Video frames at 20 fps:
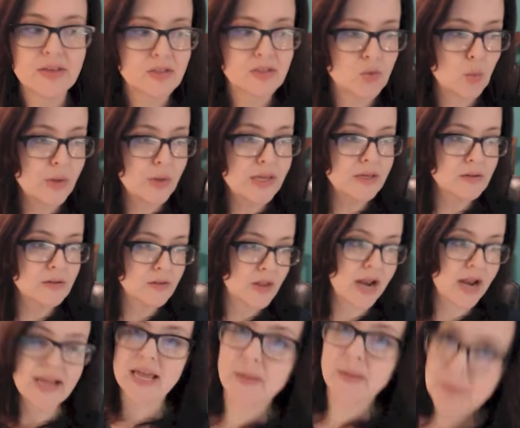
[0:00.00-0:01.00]
wheel that
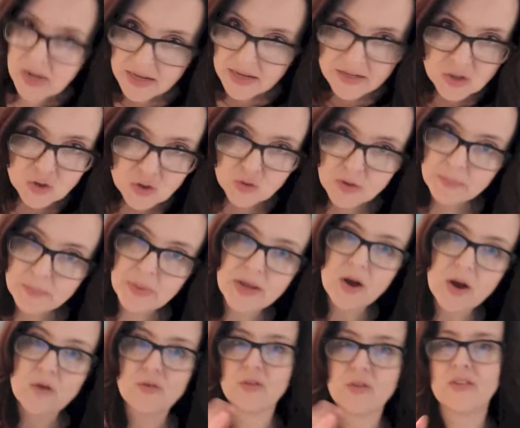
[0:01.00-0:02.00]
I kept kind of tripping
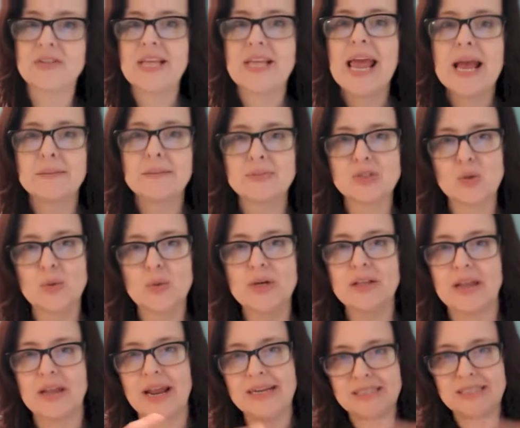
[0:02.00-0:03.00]
over, this hamster
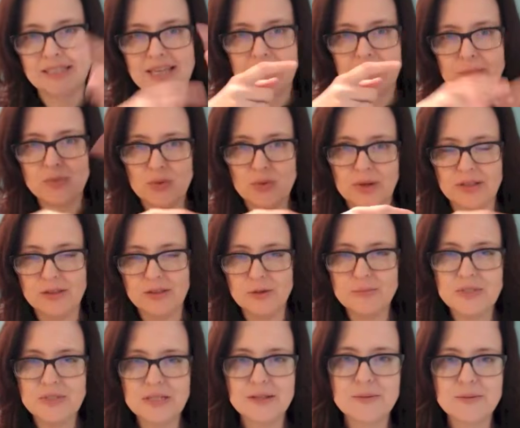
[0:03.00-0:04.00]
wheel, and I just kept doing
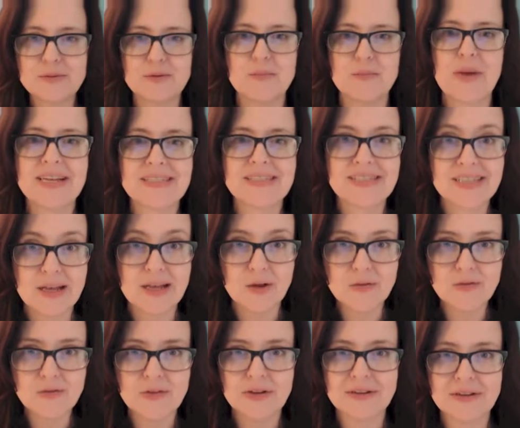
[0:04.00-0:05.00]
loop-de-loops with
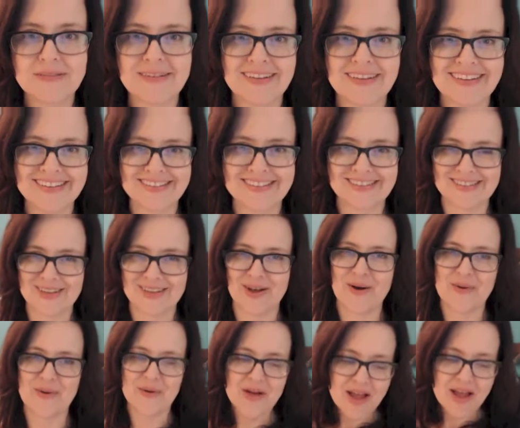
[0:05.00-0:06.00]
myself.
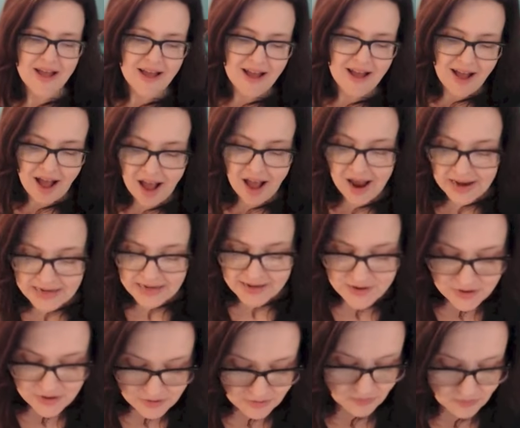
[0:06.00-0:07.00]
So I
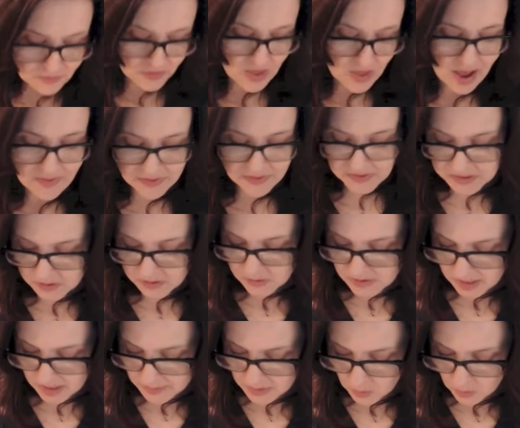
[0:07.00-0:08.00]
knew that this was
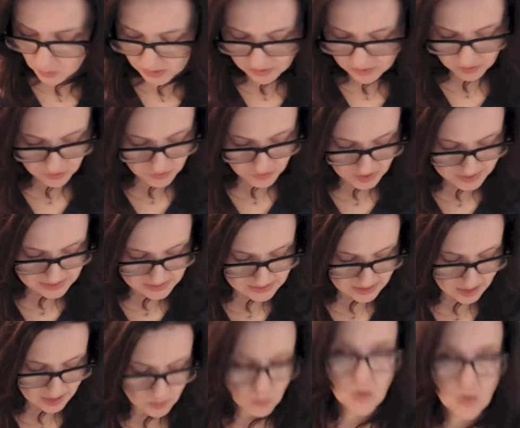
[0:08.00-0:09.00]
going to be one of the things that
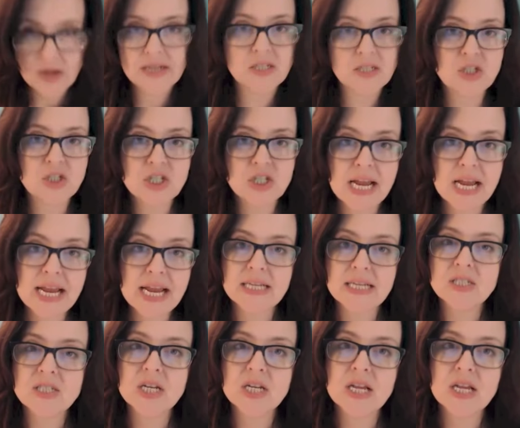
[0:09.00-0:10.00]
I wanted to
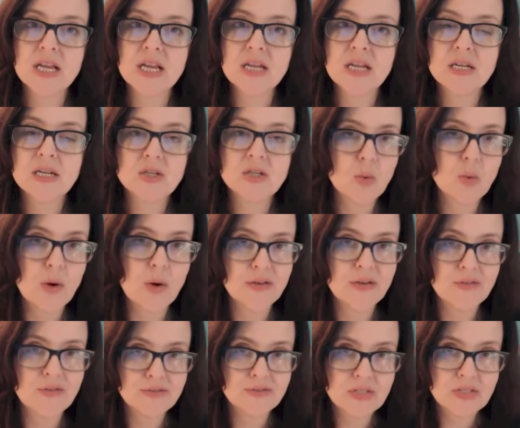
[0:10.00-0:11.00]
change in
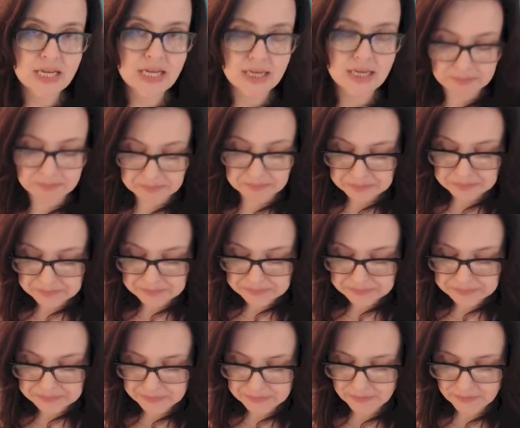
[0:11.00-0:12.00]
2015.
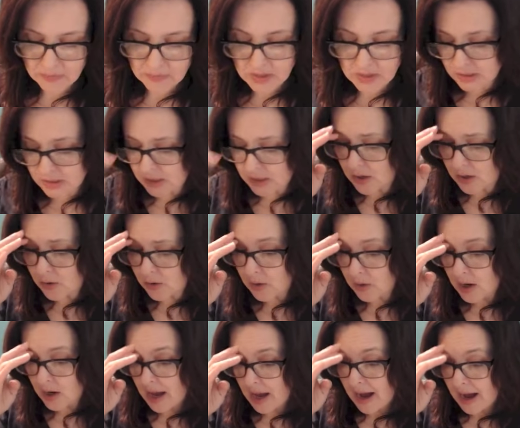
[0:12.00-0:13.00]
So
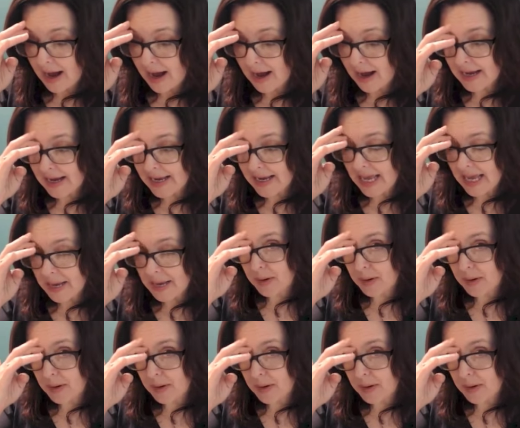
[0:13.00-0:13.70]
I came